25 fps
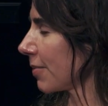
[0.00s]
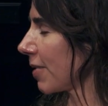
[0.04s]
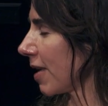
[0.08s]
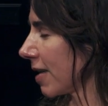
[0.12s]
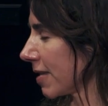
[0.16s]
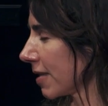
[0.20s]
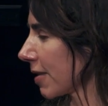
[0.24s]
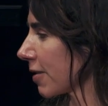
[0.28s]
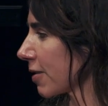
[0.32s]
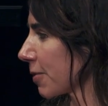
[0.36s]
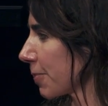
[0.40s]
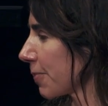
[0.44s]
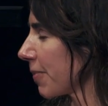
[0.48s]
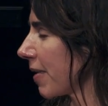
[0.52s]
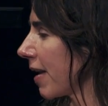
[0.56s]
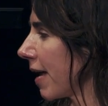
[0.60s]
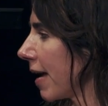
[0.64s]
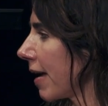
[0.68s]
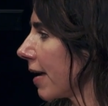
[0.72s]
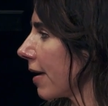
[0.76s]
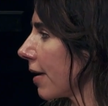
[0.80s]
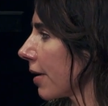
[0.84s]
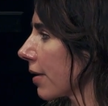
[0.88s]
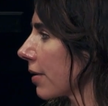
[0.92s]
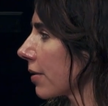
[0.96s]
as I was
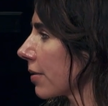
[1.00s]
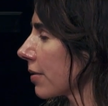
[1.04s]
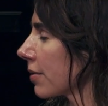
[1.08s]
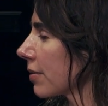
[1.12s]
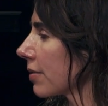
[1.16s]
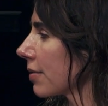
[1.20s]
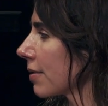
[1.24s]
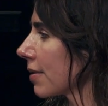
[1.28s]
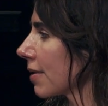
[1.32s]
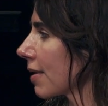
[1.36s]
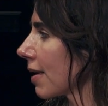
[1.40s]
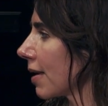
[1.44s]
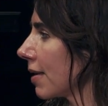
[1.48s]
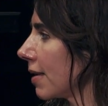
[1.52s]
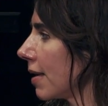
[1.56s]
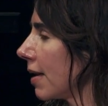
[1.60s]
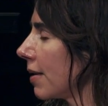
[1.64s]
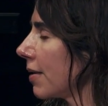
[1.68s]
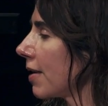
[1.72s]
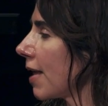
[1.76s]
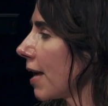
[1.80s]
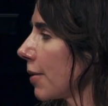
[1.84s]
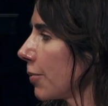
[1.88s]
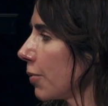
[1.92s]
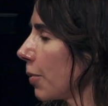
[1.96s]
playing, and
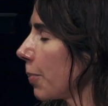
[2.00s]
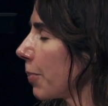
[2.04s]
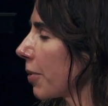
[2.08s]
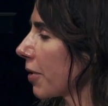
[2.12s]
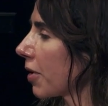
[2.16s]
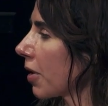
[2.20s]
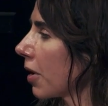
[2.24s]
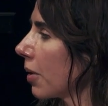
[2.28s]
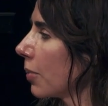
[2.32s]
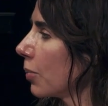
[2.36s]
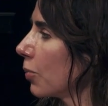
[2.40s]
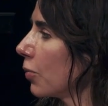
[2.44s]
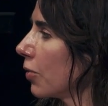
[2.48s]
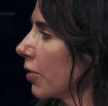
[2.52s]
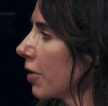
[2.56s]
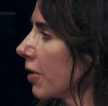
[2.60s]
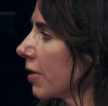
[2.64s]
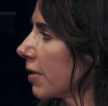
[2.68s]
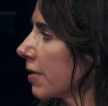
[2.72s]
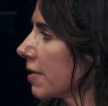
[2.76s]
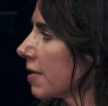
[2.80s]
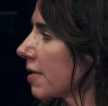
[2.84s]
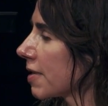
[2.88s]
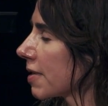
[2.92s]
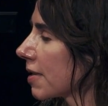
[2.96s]
then they would become
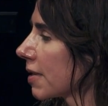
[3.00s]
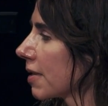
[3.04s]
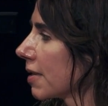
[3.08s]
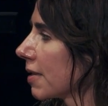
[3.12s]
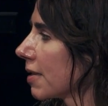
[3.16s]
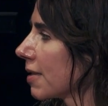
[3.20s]
words.